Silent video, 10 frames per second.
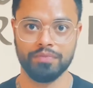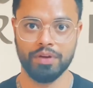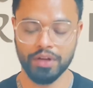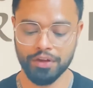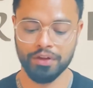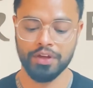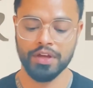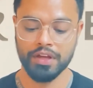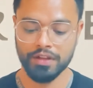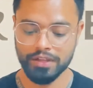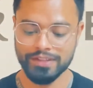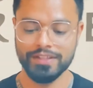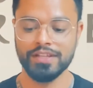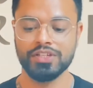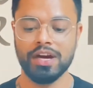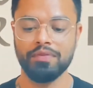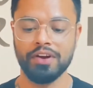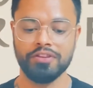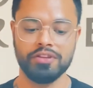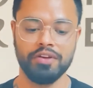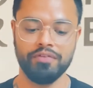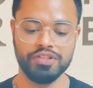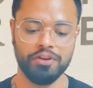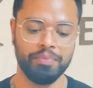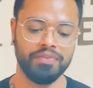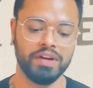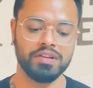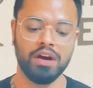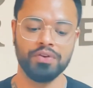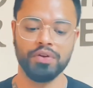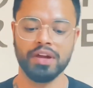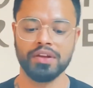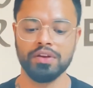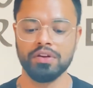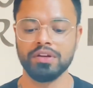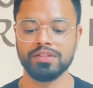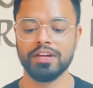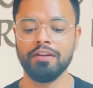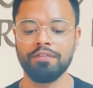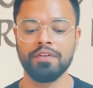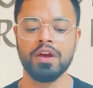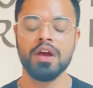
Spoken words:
Okay. This is the chart which represents how you can cure yourself.